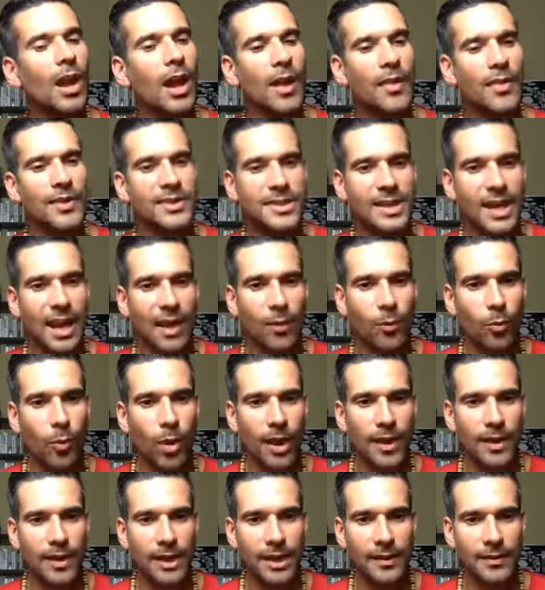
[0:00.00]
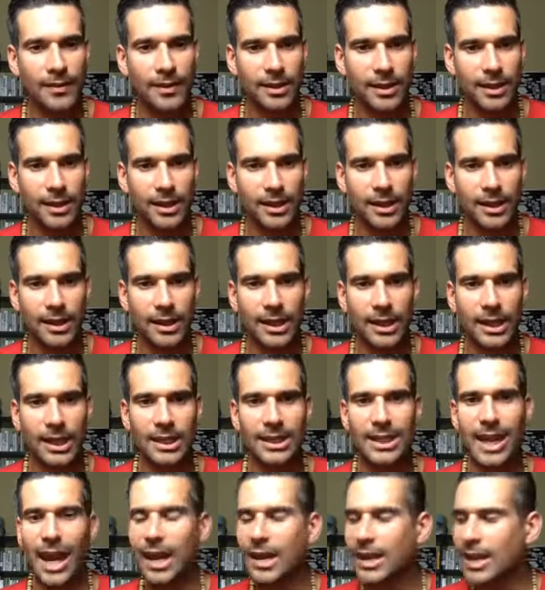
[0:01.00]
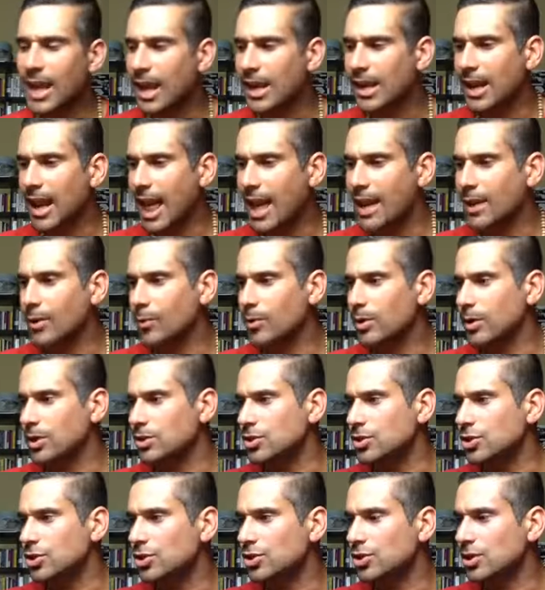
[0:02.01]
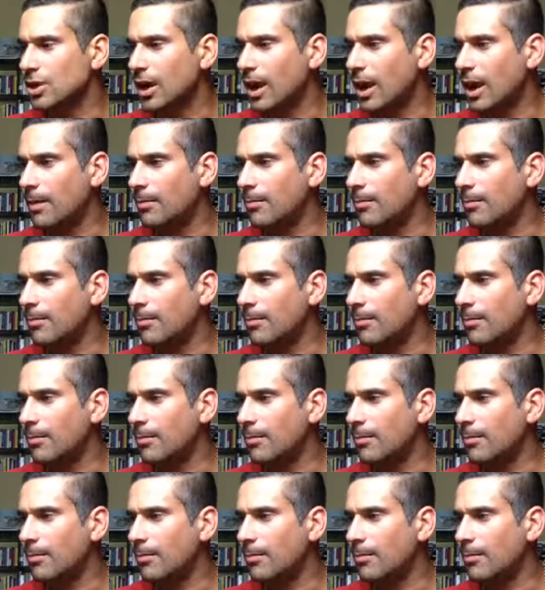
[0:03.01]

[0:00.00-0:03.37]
There's another one in the Yang language,